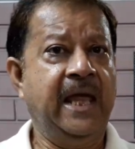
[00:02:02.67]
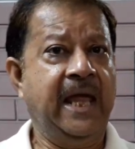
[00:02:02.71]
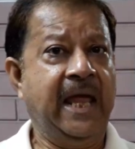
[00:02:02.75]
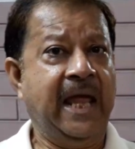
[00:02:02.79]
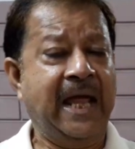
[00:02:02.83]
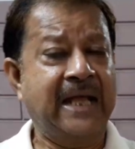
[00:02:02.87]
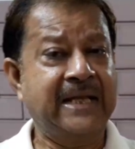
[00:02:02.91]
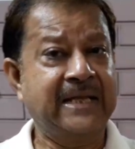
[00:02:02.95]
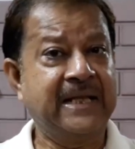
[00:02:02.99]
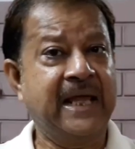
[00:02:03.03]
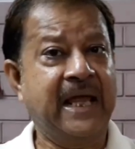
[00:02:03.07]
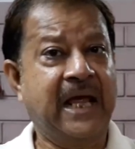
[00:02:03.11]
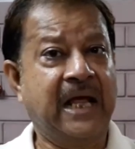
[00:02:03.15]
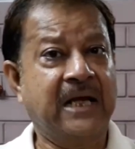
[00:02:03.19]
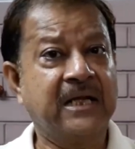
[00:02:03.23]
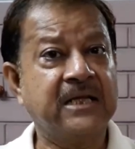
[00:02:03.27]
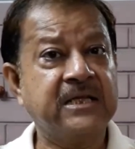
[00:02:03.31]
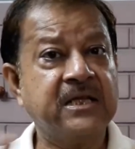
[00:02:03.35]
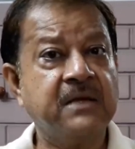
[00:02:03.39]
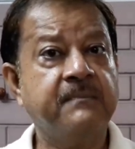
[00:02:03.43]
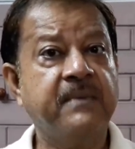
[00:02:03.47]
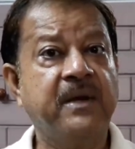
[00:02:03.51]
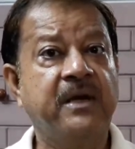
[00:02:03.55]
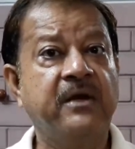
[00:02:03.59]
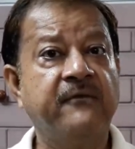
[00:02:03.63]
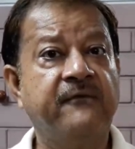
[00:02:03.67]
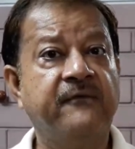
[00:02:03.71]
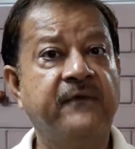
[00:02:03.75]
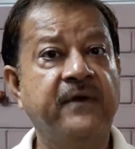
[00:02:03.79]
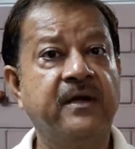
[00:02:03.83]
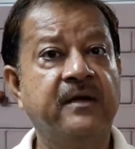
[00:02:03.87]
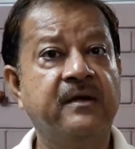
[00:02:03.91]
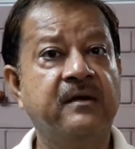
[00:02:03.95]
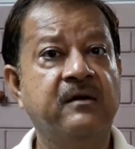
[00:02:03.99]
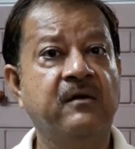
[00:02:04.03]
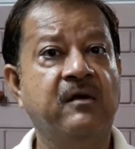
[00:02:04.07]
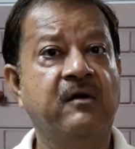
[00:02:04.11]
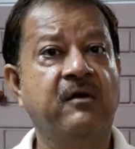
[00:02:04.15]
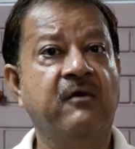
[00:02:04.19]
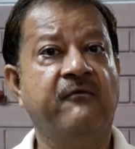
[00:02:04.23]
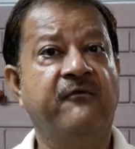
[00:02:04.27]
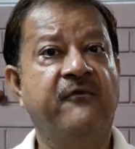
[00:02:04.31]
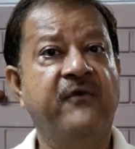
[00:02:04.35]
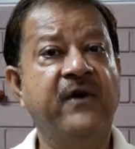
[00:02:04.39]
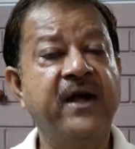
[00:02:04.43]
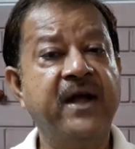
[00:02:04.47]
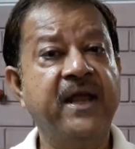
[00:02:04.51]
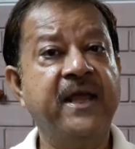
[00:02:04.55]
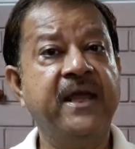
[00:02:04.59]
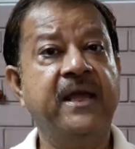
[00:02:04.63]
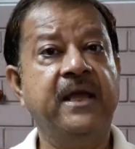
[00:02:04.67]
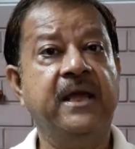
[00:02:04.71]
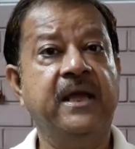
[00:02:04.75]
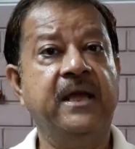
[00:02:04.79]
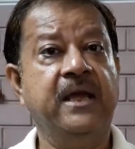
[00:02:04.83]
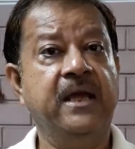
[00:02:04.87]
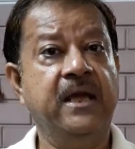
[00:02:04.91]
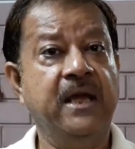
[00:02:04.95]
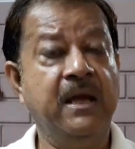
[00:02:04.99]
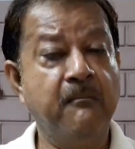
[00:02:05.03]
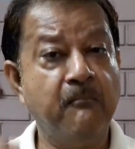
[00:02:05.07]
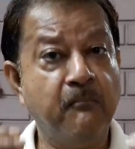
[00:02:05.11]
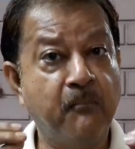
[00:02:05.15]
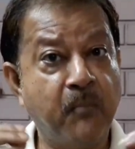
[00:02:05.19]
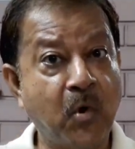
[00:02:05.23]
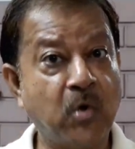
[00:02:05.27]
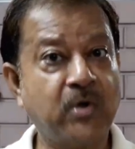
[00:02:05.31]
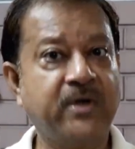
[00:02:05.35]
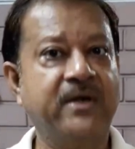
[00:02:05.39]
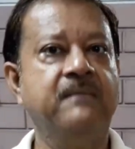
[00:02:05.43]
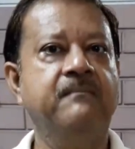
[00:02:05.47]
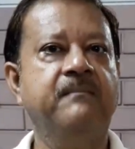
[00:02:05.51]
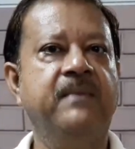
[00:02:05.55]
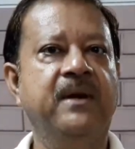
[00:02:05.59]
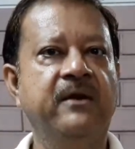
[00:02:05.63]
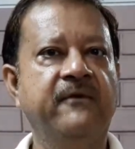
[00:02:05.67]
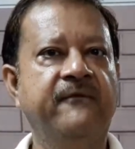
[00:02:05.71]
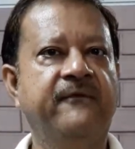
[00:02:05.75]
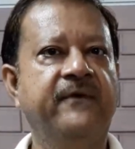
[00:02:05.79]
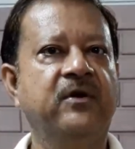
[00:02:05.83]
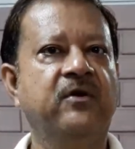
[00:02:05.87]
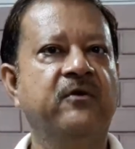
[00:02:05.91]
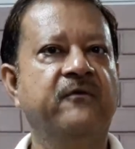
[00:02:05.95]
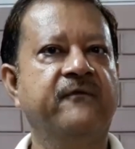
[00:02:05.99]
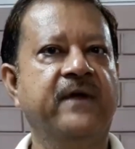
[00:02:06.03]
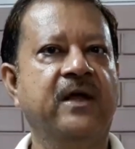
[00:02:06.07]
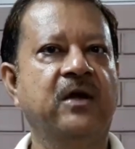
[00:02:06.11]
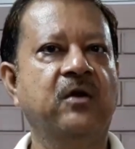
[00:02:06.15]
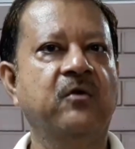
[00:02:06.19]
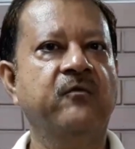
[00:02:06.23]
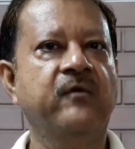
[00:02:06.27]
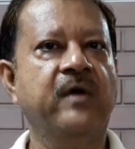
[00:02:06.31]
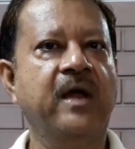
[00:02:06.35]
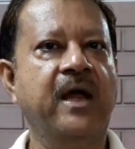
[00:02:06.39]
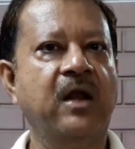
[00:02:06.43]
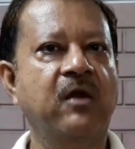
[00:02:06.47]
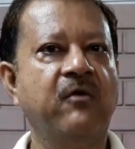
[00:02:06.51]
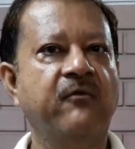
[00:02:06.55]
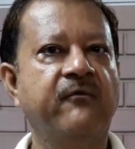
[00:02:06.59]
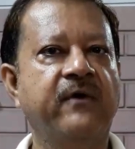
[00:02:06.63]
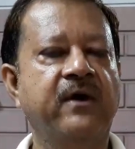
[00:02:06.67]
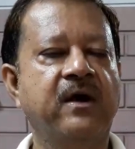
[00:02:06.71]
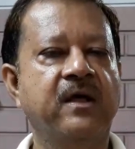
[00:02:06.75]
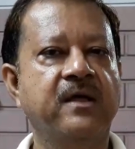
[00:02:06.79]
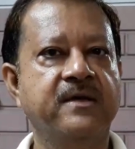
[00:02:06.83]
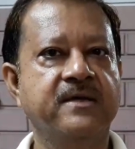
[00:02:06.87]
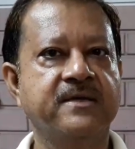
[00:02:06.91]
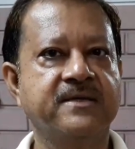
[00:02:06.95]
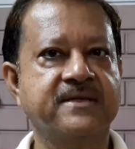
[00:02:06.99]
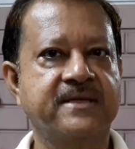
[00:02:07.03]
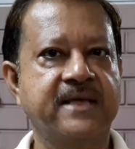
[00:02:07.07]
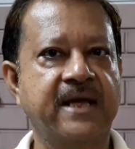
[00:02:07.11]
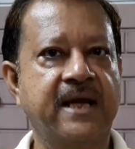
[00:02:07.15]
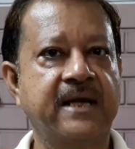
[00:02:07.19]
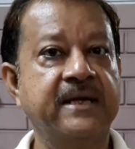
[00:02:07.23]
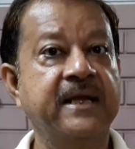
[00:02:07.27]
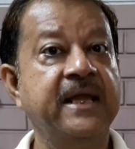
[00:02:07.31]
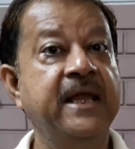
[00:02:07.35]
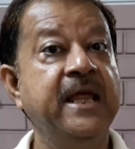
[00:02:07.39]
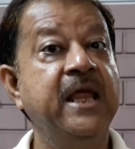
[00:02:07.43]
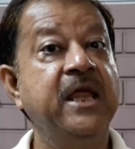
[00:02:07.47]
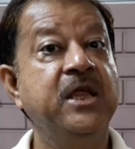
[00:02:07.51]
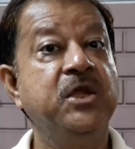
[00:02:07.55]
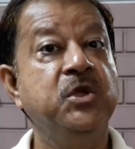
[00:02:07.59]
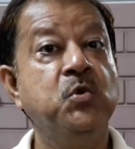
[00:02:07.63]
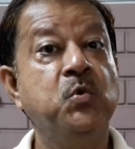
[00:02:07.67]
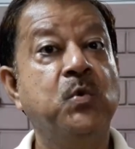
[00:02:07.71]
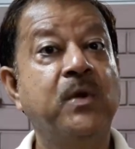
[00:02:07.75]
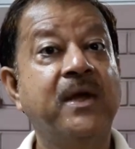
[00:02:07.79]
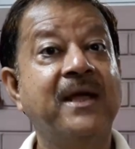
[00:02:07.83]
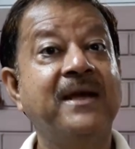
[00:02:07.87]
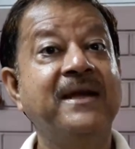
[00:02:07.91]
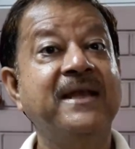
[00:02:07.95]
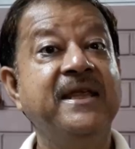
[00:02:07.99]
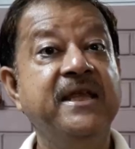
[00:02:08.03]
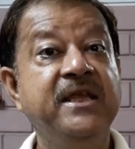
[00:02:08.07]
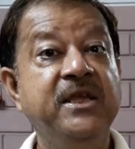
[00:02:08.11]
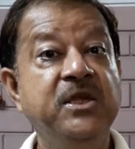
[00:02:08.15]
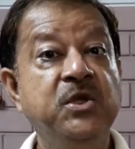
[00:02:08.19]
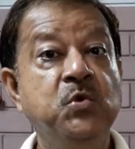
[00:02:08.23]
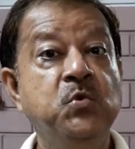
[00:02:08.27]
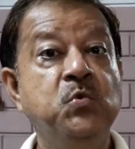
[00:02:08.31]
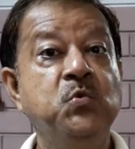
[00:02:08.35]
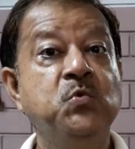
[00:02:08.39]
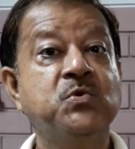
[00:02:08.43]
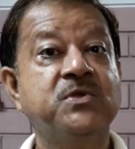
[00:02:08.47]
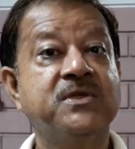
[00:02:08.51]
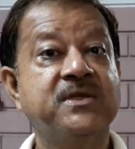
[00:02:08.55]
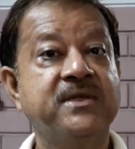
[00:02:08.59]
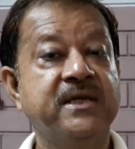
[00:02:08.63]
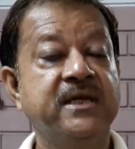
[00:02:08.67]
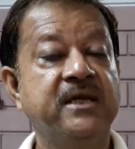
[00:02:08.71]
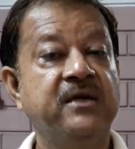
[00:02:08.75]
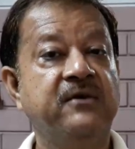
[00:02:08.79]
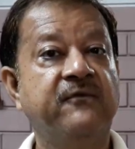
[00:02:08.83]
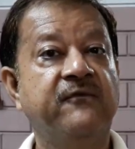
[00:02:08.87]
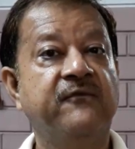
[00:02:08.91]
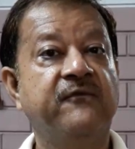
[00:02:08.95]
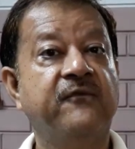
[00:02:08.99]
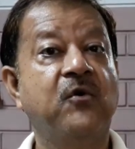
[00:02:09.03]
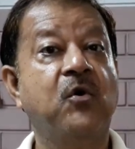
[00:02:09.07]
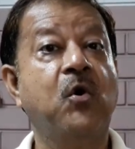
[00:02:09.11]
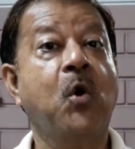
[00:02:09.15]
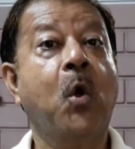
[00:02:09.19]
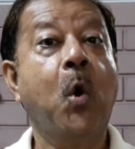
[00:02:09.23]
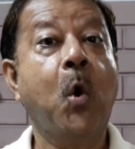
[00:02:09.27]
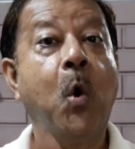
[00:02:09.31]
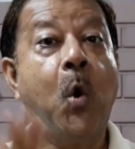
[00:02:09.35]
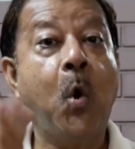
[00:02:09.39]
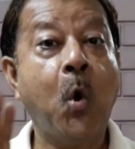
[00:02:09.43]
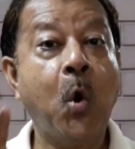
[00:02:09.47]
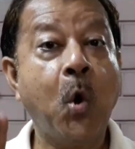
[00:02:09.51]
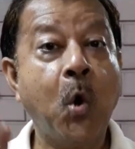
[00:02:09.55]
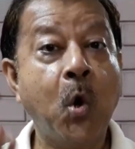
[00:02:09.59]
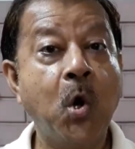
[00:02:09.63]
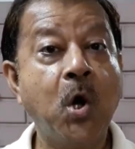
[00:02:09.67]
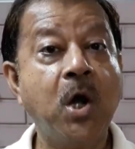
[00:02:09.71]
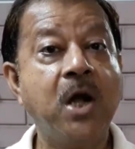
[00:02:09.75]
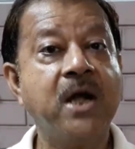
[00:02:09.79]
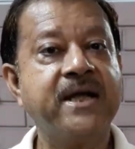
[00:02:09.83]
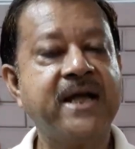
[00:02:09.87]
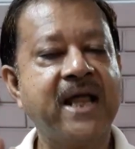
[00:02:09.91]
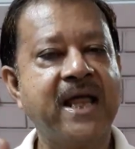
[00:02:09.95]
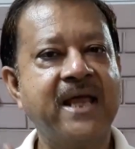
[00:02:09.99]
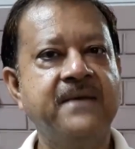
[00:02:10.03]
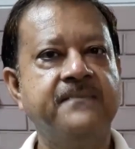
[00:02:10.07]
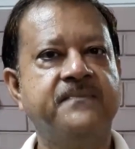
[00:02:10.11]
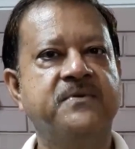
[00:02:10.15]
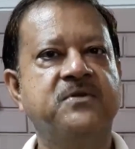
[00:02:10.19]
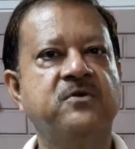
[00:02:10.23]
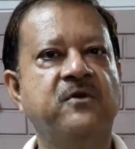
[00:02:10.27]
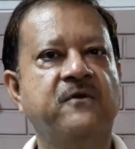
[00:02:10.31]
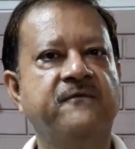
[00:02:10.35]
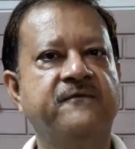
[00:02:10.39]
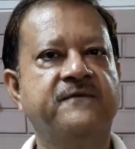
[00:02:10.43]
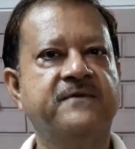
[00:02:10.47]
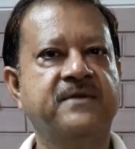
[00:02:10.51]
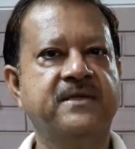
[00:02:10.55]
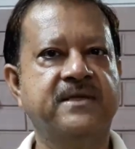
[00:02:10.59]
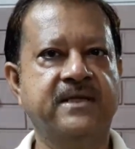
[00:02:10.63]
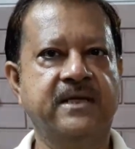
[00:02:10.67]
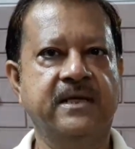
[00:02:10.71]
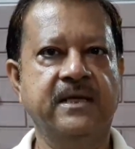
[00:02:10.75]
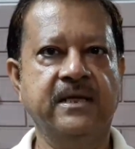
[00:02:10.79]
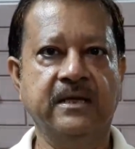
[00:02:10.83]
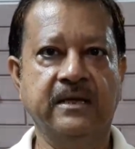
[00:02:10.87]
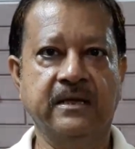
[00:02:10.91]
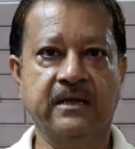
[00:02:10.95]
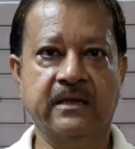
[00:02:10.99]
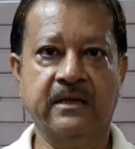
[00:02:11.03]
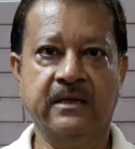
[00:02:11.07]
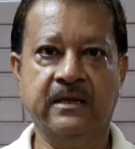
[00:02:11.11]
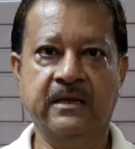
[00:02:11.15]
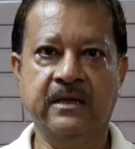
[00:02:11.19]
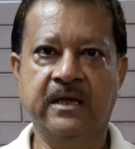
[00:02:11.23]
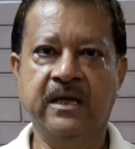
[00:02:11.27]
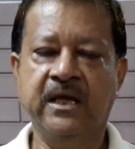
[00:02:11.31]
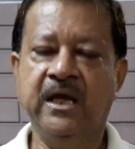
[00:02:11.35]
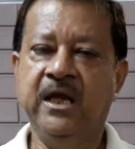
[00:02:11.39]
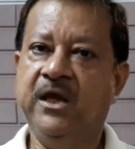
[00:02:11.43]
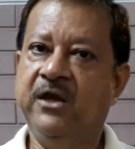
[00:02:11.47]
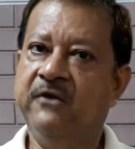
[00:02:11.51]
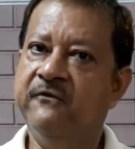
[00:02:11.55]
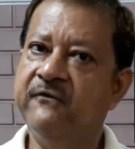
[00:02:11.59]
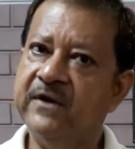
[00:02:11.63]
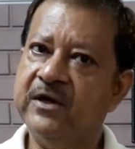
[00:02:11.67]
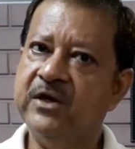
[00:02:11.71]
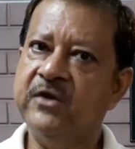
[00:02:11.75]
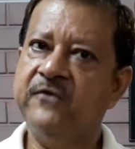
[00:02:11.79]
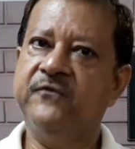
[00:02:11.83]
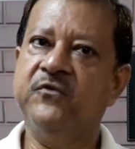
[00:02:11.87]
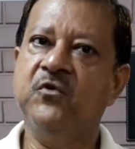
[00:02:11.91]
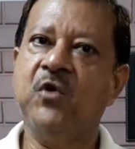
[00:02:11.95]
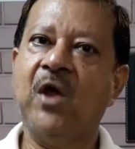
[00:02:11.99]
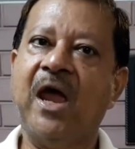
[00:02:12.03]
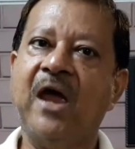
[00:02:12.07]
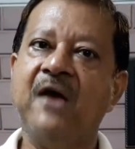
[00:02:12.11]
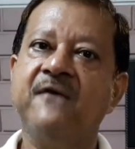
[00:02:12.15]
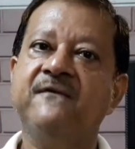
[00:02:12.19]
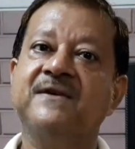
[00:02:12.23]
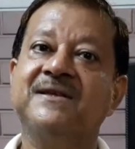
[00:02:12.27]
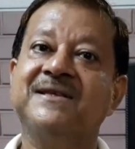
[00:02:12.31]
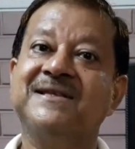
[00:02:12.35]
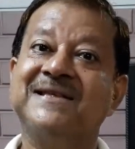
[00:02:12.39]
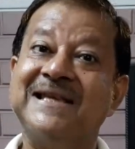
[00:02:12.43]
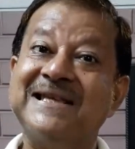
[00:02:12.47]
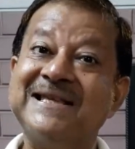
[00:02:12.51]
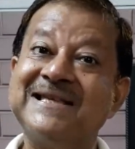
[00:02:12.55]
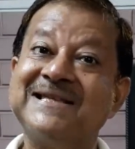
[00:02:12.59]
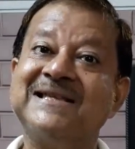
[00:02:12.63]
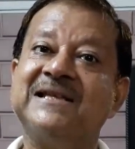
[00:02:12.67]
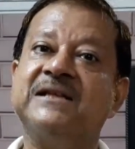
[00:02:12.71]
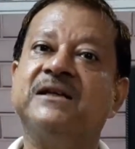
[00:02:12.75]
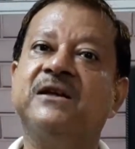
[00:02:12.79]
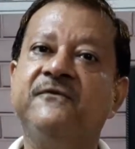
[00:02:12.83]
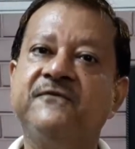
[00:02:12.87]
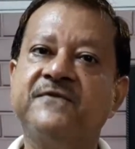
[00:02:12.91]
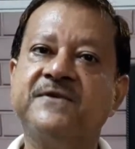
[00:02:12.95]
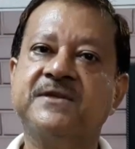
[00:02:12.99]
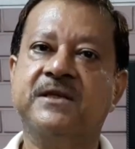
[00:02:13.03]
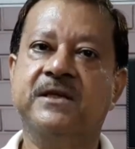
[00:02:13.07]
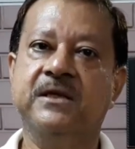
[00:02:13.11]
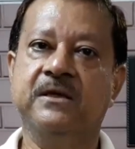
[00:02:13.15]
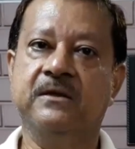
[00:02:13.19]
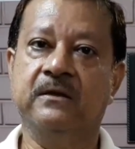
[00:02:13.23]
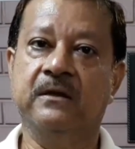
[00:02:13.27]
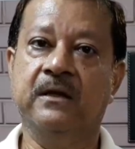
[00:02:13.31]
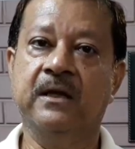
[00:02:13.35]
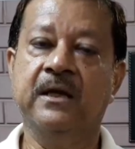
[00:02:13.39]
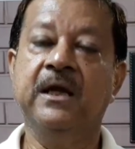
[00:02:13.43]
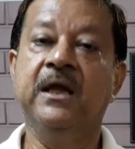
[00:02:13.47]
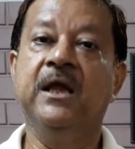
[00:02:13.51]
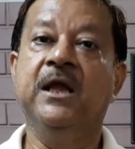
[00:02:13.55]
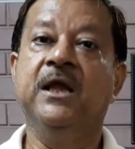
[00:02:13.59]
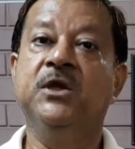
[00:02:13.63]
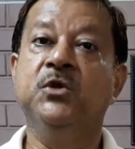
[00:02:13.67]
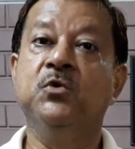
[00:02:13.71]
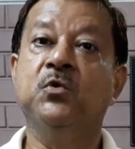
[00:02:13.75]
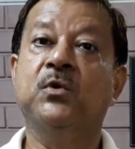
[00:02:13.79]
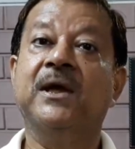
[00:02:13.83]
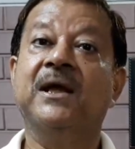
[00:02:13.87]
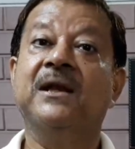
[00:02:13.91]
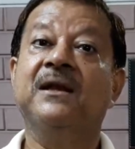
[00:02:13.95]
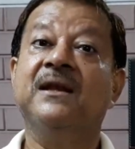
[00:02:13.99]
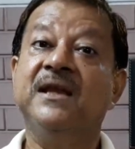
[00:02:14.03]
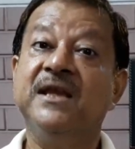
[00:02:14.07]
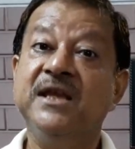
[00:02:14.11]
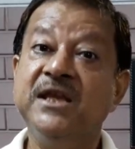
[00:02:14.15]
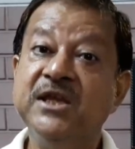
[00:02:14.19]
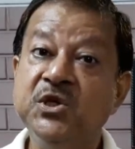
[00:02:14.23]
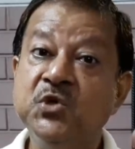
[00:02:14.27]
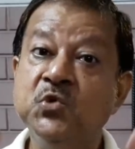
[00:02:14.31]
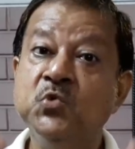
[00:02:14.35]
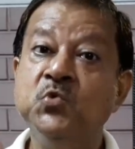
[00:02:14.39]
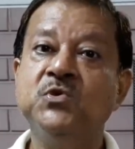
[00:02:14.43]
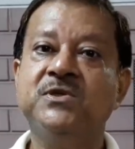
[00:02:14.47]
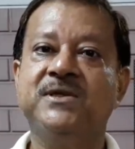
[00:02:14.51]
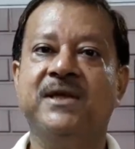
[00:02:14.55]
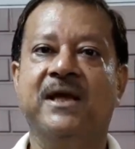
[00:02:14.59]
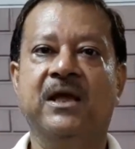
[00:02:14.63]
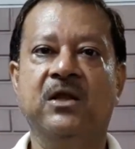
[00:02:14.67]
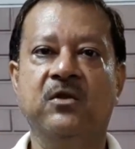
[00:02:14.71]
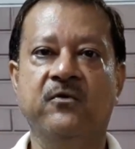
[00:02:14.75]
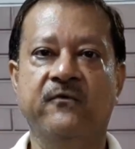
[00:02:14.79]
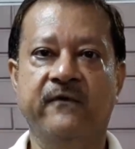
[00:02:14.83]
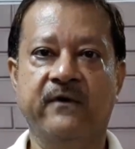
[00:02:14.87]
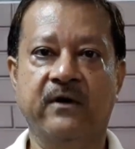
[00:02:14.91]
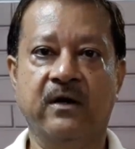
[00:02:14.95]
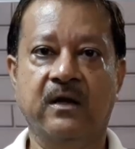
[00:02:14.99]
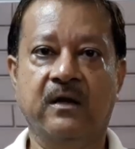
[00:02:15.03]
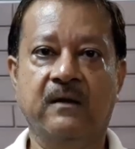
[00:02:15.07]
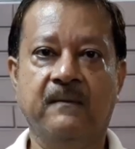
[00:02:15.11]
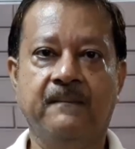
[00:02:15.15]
And another benefit, a very important benefit of aloe vera is that you can use it for all types of skin. Even if you have a sensitive skin, you can use aloe vera.